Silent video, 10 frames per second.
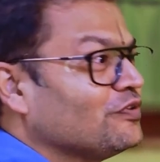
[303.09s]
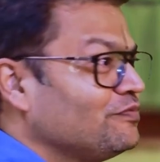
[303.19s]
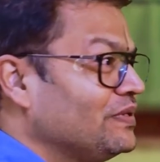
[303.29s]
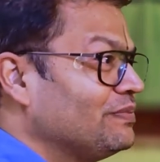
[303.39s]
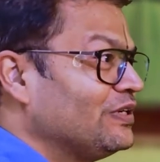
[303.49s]

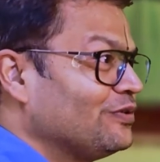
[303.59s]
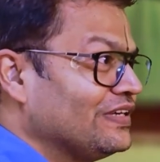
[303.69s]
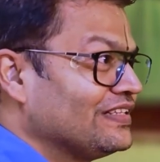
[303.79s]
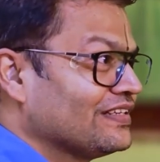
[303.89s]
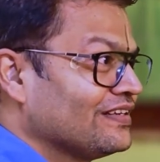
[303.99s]
of people
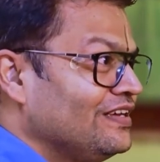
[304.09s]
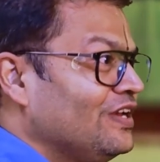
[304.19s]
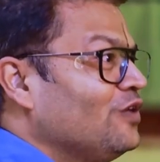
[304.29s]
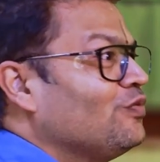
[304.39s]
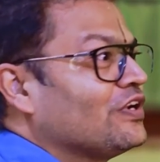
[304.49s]
together
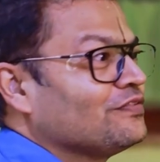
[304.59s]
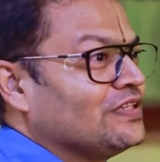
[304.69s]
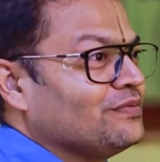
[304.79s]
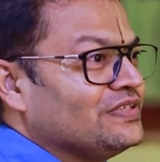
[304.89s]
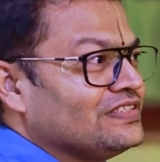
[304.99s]
One of
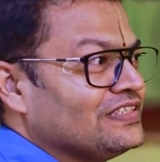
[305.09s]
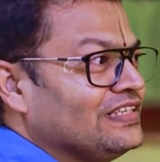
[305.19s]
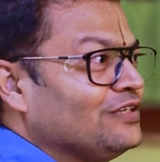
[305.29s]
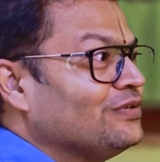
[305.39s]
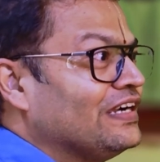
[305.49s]
them is
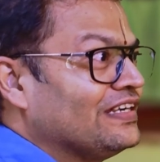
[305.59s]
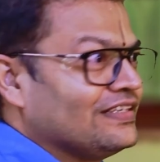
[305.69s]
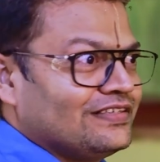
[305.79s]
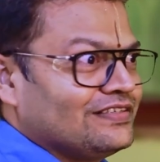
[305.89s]
really good at